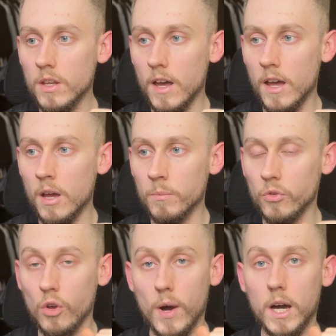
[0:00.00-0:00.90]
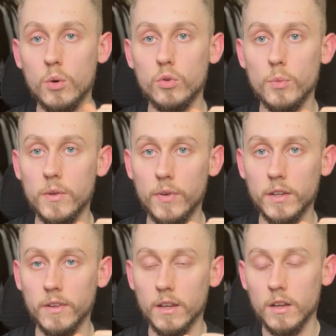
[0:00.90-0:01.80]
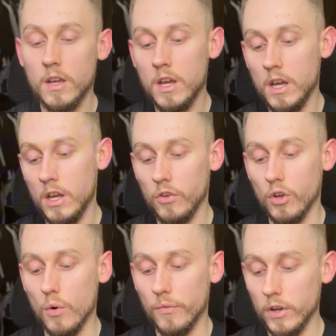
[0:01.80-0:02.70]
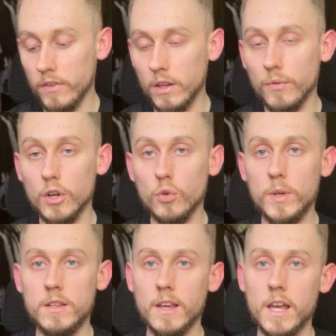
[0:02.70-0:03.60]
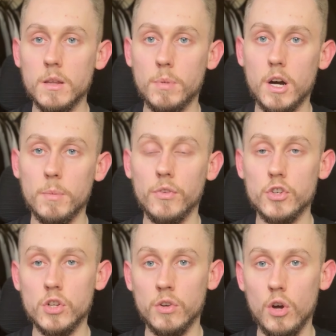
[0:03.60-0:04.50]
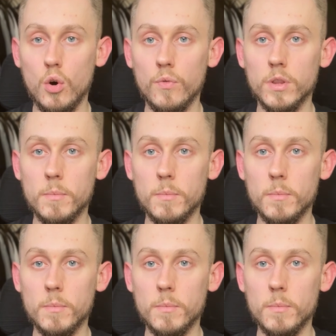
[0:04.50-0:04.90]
So how do we fix it? So first things first, we need to get the bar positioned over the